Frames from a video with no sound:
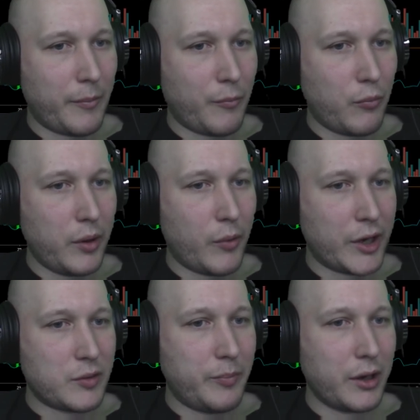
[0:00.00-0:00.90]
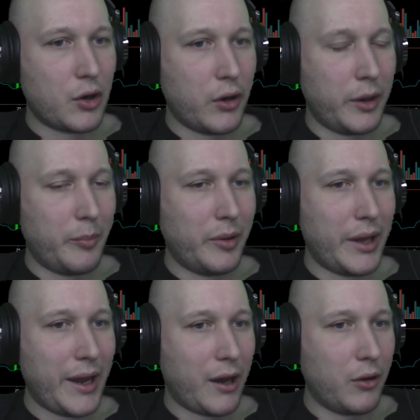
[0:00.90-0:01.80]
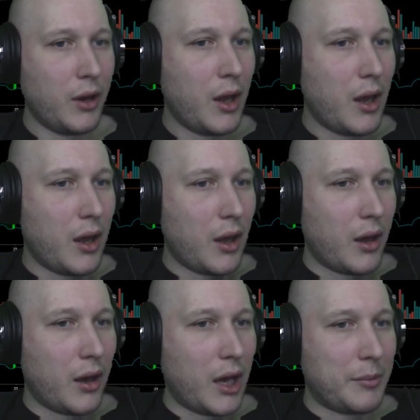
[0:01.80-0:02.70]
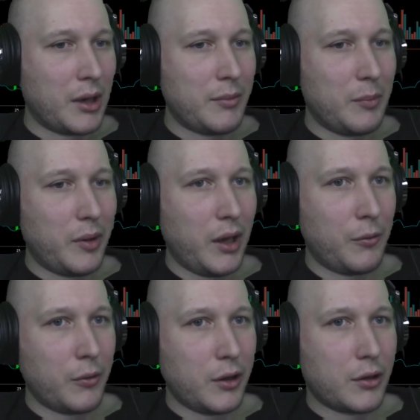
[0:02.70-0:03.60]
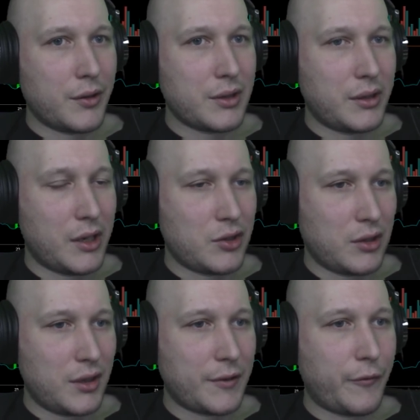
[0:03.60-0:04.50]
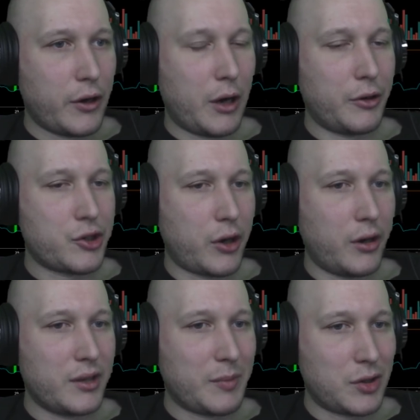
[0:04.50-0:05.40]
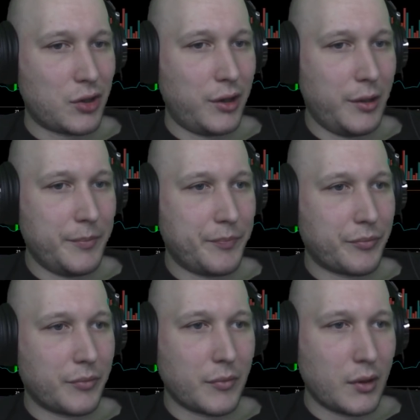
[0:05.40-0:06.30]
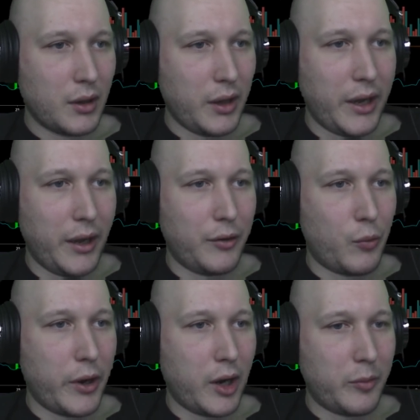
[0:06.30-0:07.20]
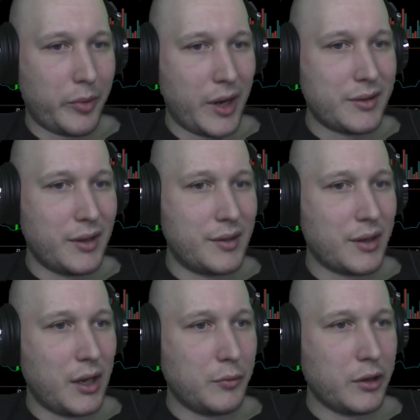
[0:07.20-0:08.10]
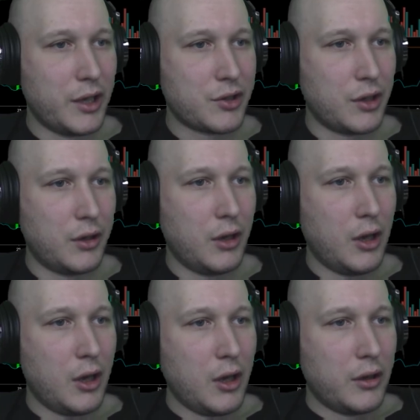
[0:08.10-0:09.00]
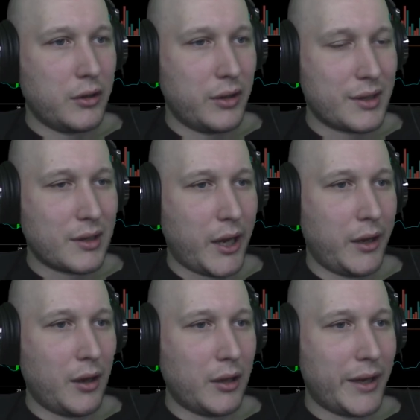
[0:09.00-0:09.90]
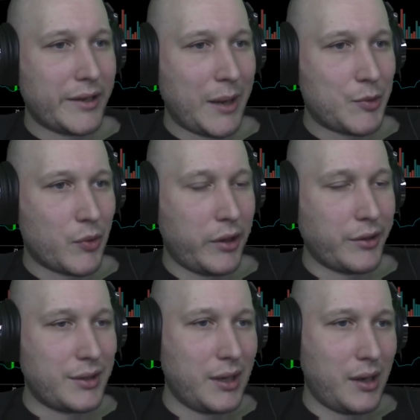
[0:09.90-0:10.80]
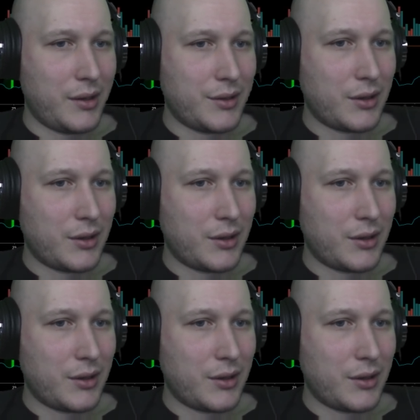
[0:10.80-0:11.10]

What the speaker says: we watch Bitcoin play out, I'm going to be paying really close attention to this 4 hour chart especially, and where the price is in relation to this line. A lot of times what you'll see is